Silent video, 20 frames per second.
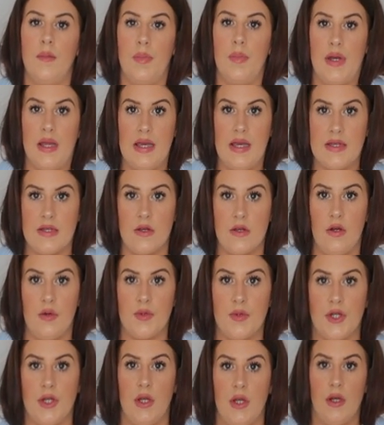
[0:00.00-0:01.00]
but it is an
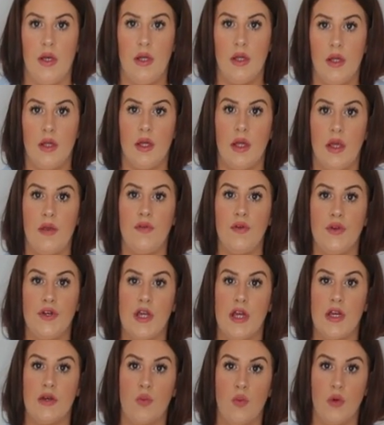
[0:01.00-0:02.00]
option if you
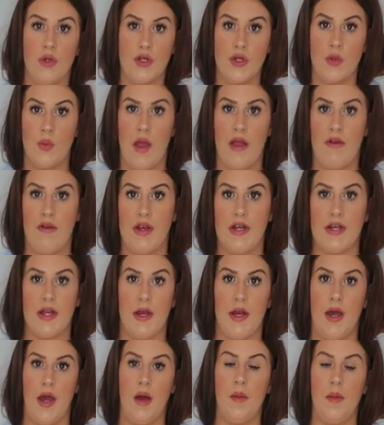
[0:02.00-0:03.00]
did want to wear it
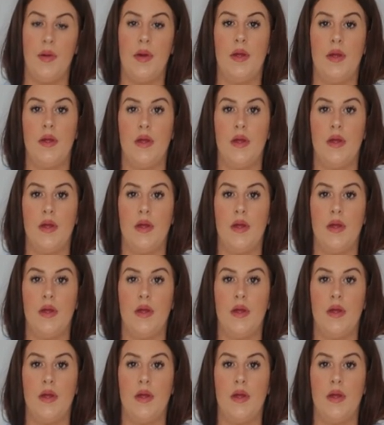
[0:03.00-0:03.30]
done up.